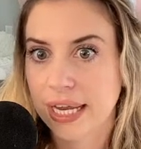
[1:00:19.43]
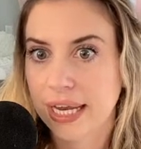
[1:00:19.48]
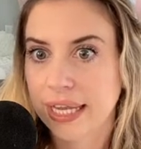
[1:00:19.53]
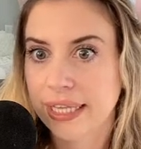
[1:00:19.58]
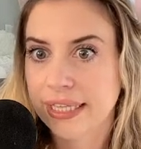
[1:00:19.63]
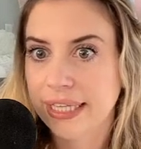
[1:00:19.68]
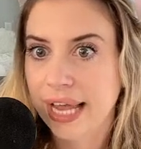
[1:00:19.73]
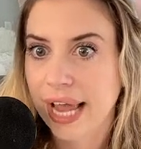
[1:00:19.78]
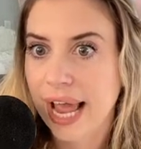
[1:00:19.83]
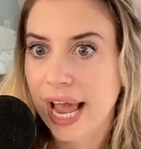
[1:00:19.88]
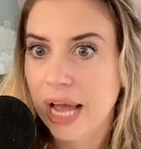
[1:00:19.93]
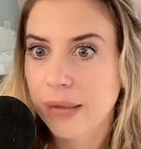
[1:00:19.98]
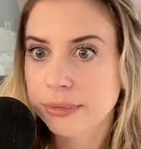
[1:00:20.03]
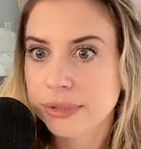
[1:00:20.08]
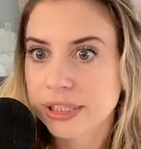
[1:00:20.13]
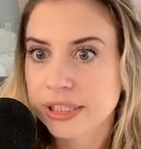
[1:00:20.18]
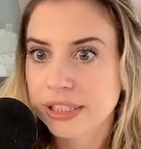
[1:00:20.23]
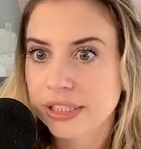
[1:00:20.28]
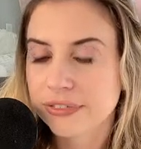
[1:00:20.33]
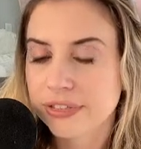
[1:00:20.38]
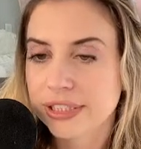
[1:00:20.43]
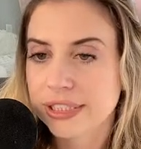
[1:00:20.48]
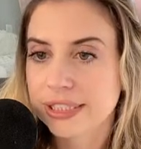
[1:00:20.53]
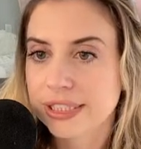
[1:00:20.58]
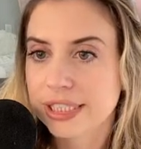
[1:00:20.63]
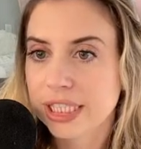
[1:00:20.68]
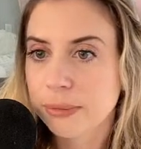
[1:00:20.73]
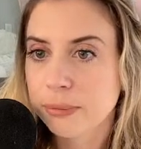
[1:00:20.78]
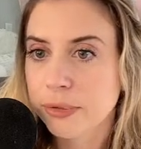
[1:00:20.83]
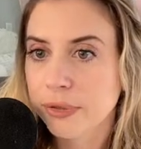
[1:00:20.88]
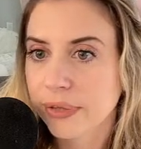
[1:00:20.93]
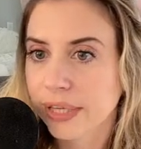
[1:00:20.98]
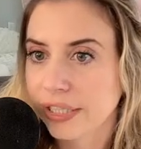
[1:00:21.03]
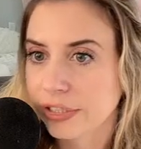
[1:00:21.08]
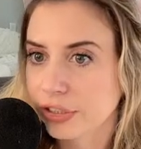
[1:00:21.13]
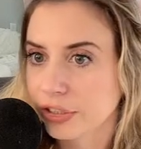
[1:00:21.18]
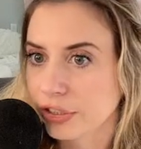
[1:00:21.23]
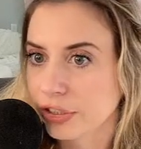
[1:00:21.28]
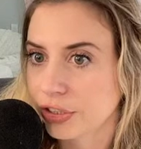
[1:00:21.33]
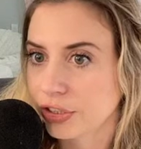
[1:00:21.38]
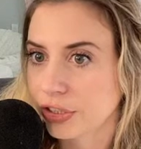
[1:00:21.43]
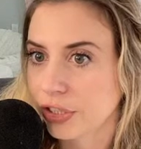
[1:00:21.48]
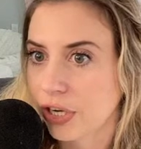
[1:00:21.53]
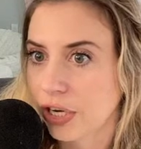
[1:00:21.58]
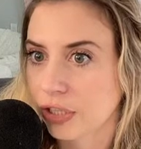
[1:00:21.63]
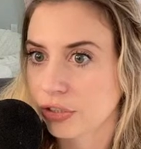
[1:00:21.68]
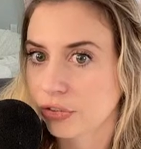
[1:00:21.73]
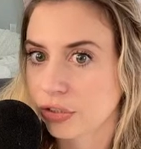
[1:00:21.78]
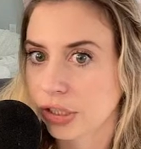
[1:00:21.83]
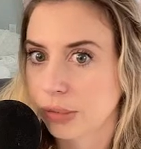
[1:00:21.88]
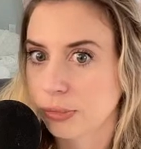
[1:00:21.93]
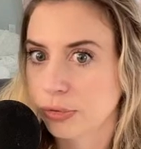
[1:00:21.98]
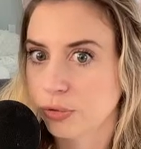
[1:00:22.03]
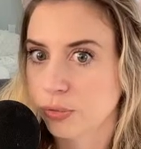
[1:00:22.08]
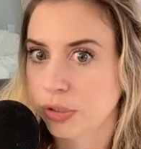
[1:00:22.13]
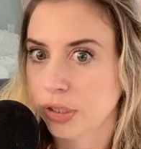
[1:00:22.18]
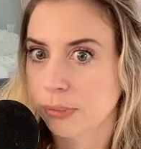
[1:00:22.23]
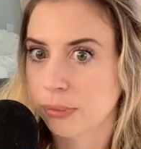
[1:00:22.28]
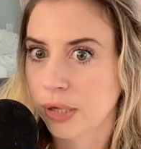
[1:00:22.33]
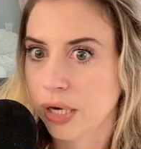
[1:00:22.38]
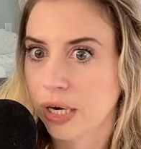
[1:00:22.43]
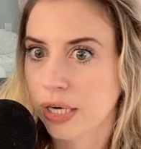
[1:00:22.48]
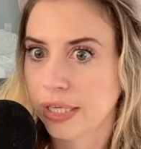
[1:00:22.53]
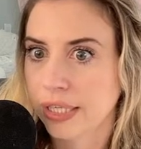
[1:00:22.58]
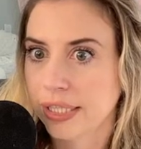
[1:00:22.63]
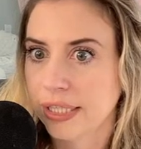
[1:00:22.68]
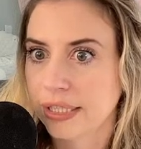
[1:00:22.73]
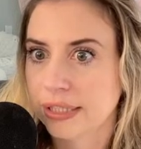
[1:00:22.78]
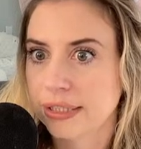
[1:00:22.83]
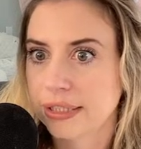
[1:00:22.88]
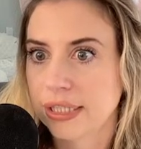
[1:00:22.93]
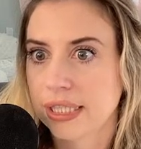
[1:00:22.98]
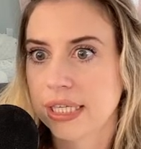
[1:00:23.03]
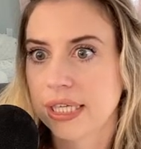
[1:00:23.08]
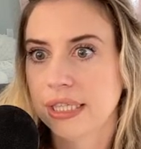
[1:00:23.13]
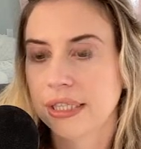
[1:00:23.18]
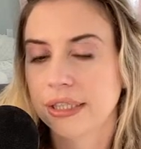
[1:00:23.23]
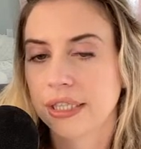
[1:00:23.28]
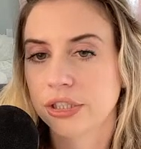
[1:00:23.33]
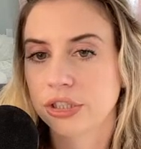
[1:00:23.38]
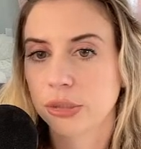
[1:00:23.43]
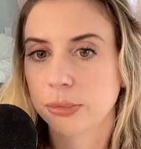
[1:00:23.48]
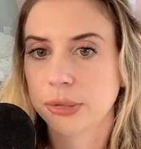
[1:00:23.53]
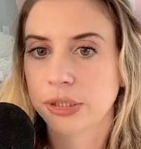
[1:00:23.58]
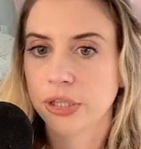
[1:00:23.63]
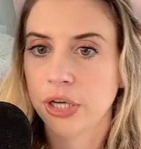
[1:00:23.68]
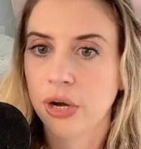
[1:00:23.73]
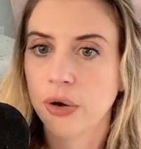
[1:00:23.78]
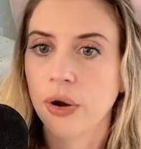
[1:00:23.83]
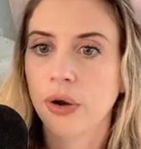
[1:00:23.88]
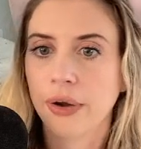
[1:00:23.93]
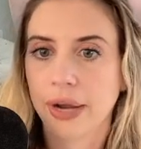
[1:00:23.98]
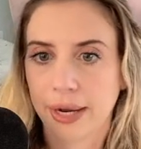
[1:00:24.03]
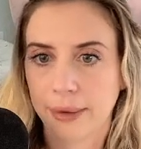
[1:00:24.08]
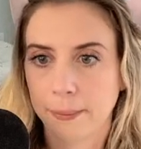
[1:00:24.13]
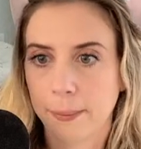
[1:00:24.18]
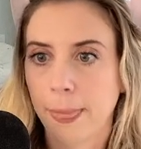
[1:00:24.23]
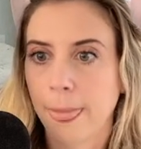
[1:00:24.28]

In the absence of a stipulation to the contrary between the parties, there shall be no... Okay.